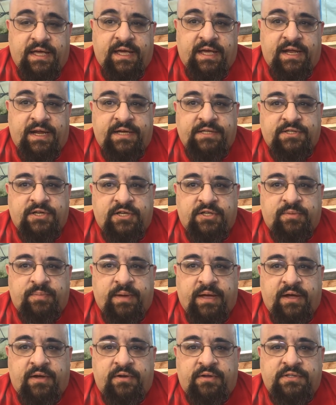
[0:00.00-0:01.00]
And I talked
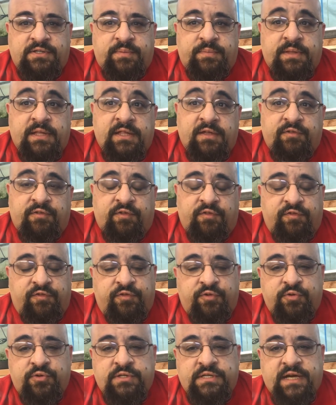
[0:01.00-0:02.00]
about some of the different
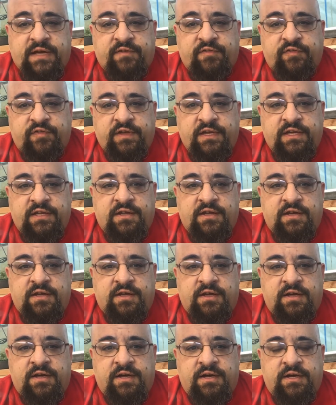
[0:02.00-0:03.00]
foods I feed
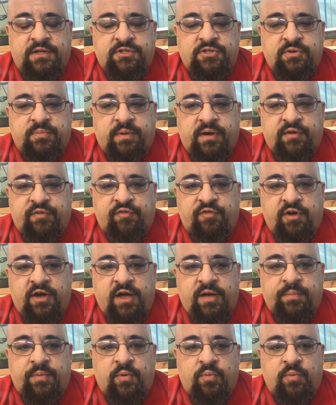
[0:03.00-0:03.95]
to my fry.